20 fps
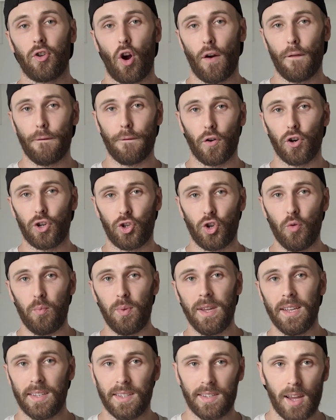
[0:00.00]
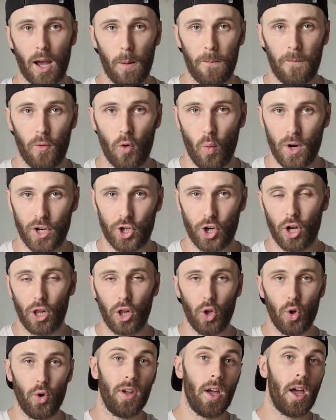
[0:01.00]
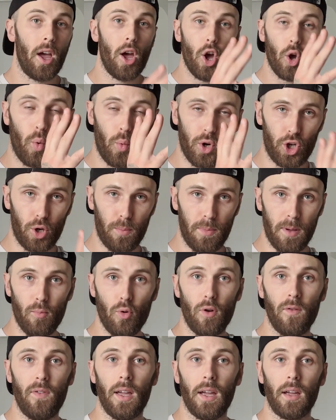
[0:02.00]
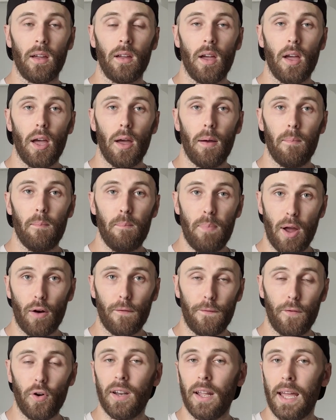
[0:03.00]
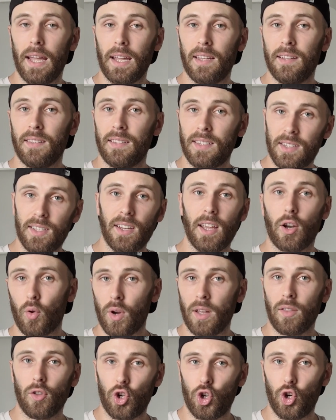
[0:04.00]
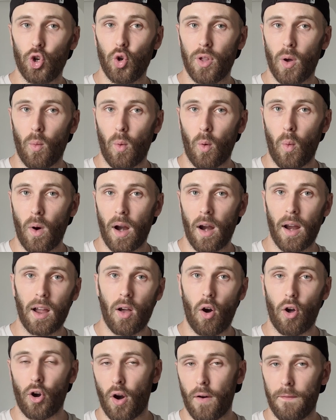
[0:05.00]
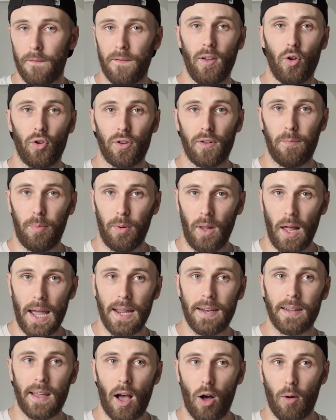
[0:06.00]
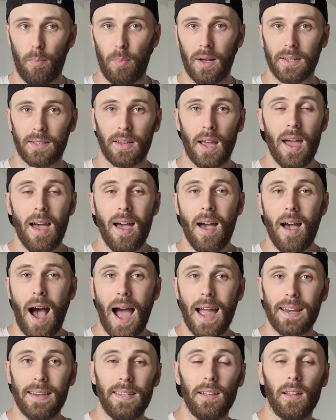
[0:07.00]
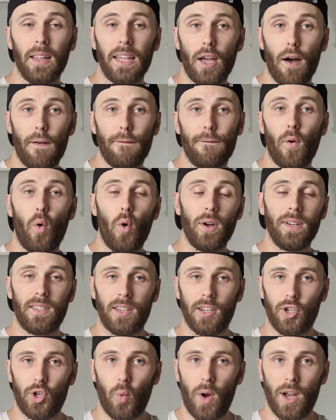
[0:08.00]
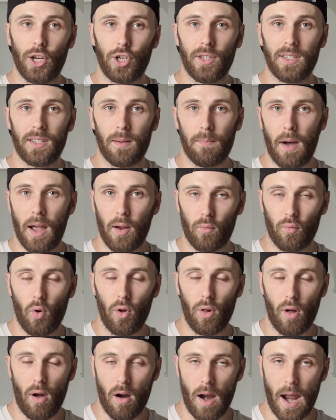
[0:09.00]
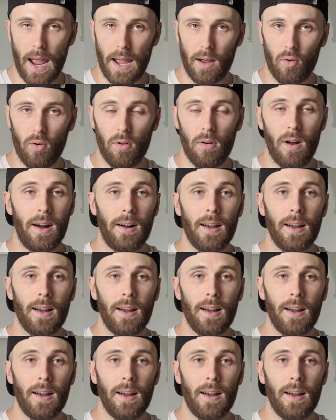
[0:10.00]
our first two pieces helpful, which include we should be moving barefoot and considering the shoe that we're wearing on our field of play to help us ideally avoid situations that might roll our ankle.